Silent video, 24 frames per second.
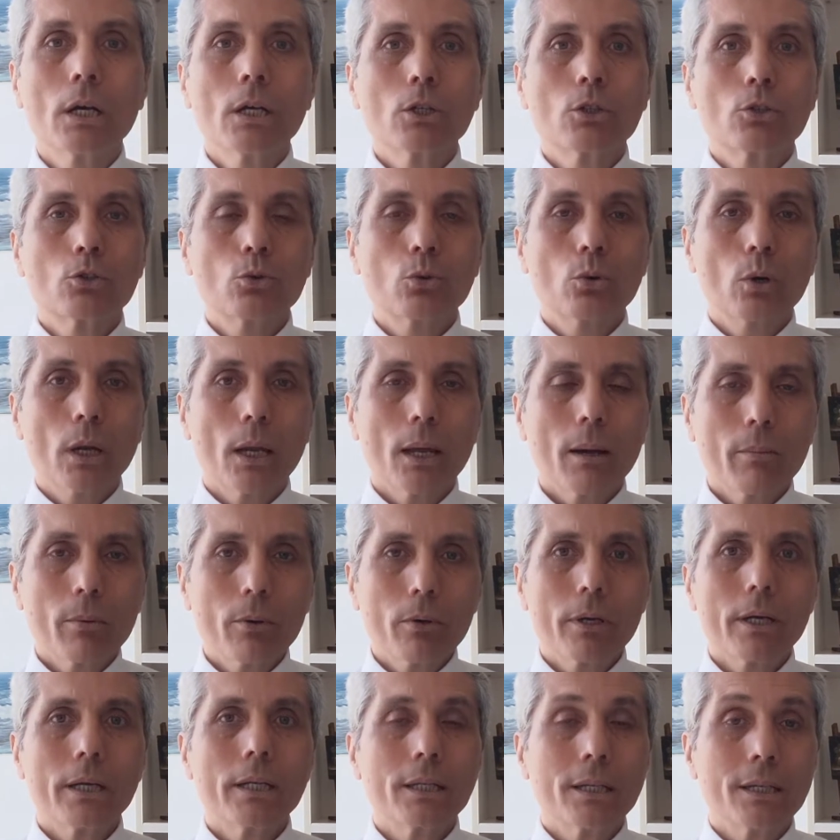to
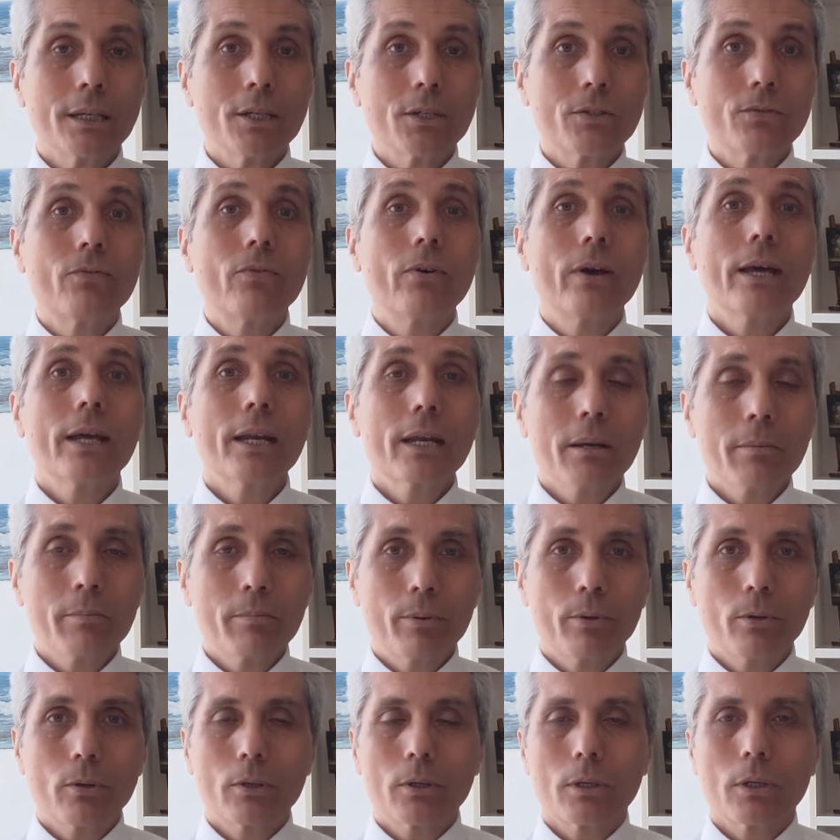elaborate these very
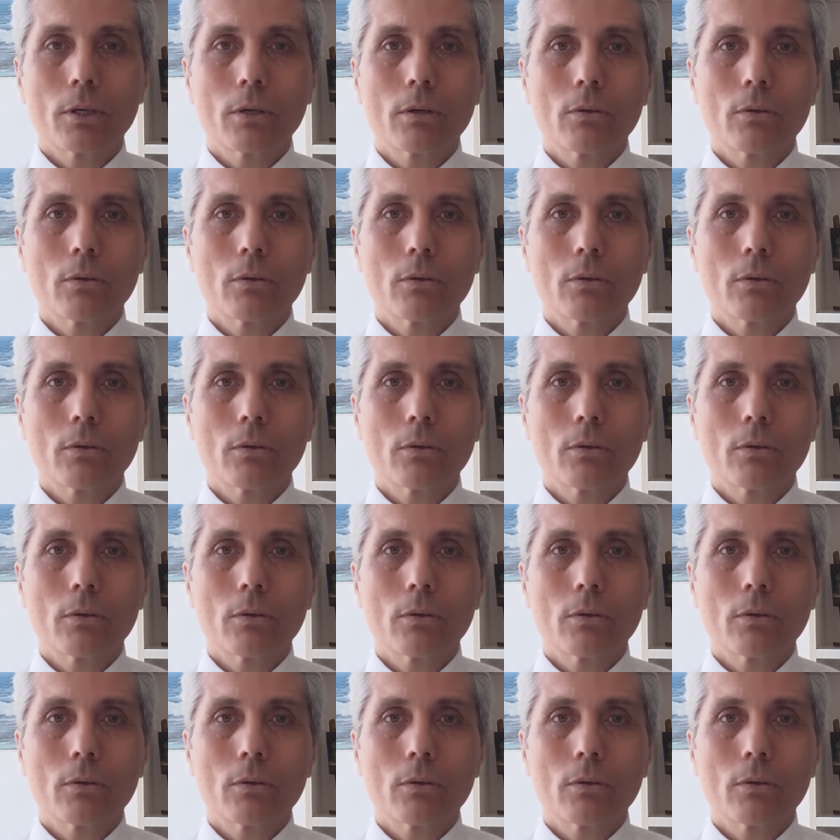important